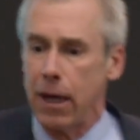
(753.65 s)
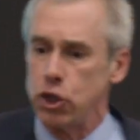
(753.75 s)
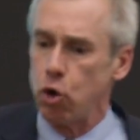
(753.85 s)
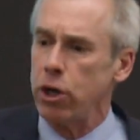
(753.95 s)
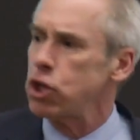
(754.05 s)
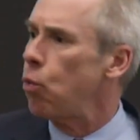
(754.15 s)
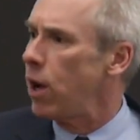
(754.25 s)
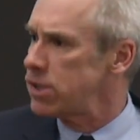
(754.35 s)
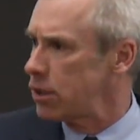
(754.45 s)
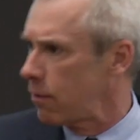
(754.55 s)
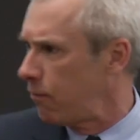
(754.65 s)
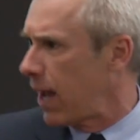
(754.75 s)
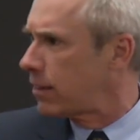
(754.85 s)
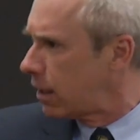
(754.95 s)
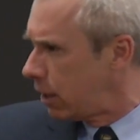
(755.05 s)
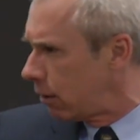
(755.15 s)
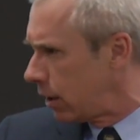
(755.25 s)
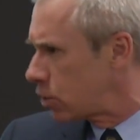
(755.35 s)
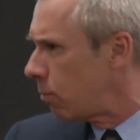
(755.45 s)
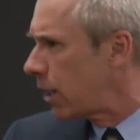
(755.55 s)
Georgia wasn't affected
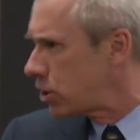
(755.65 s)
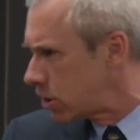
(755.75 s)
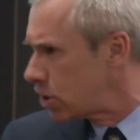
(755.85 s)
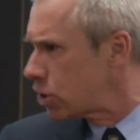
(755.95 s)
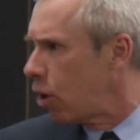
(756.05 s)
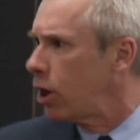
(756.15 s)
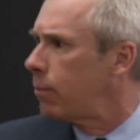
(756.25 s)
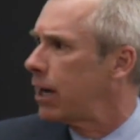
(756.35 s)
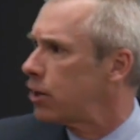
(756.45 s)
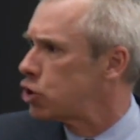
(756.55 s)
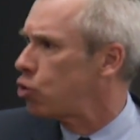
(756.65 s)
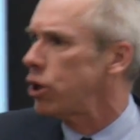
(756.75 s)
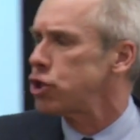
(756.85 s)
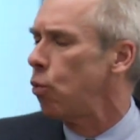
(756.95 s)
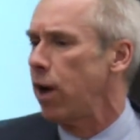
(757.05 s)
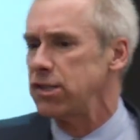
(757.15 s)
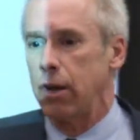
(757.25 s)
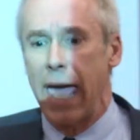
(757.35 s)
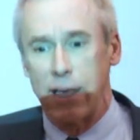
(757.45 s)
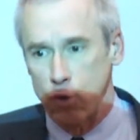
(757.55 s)
nearly as much as Estonia because Georgia
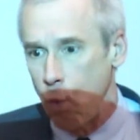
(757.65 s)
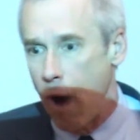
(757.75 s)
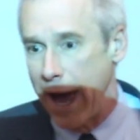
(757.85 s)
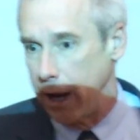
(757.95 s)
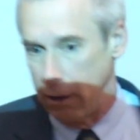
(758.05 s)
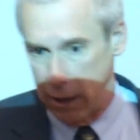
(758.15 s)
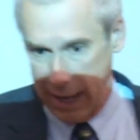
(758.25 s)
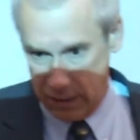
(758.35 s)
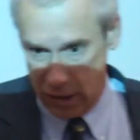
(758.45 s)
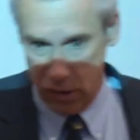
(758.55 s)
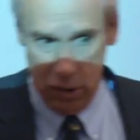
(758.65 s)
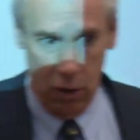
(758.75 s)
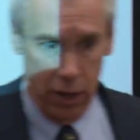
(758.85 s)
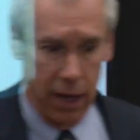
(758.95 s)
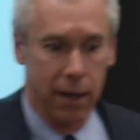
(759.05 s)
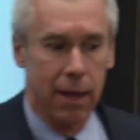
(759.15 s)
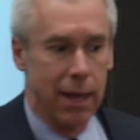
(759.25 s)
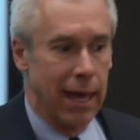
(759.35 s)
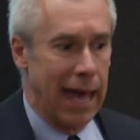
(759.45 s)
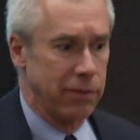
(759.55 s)
wasn't as wired as Estonia
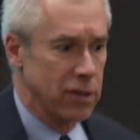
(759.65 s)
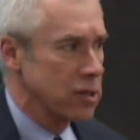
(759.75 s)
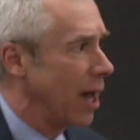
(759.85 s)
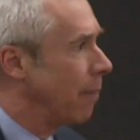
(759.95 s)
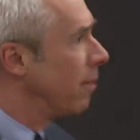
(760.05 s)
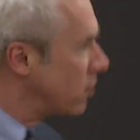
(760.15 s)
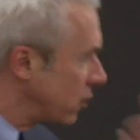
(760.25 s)
at this time. But